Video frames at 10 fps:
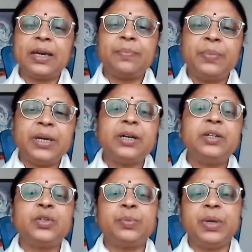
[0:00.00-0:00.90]
appear
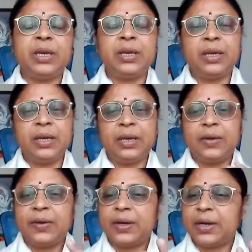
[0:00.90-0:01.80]
to be
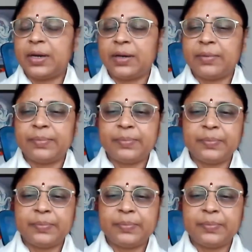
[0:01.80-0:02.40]
um,